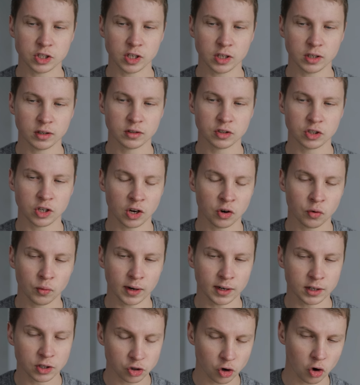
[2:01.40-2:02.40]
she didn't
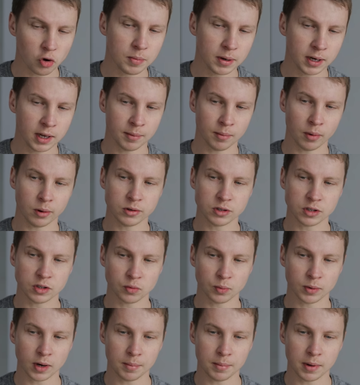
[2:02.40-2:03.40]
really show many
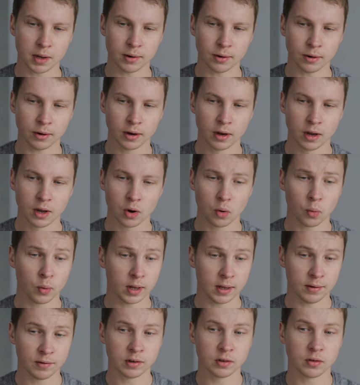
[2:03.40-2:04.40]
emotions when I met her, or
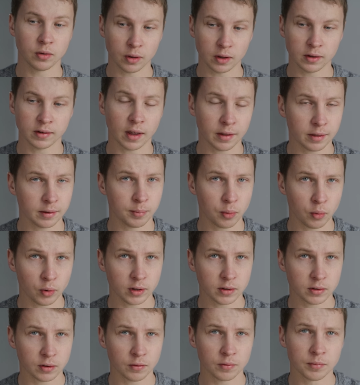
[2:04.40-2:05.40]
even to those other
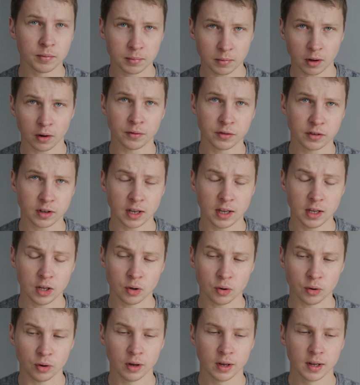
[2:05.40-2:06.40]
points of seeing
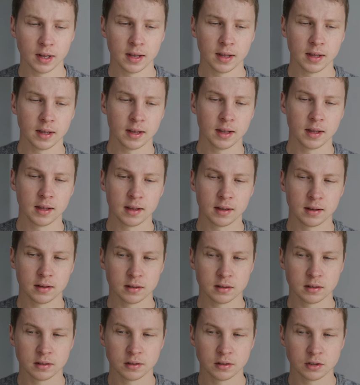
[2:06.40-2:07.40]
her,
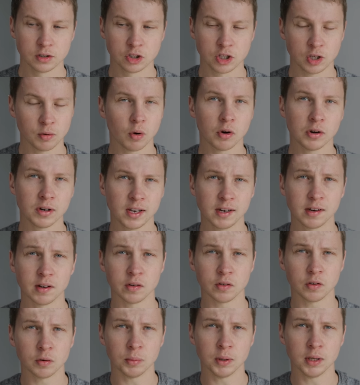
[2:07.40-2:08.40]
she wrote
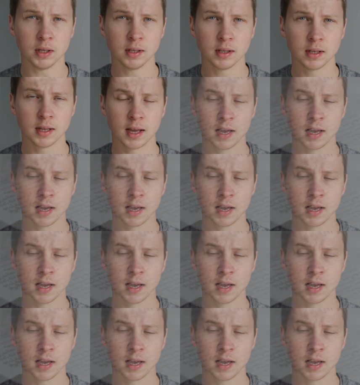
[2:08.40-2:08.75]
letters to me,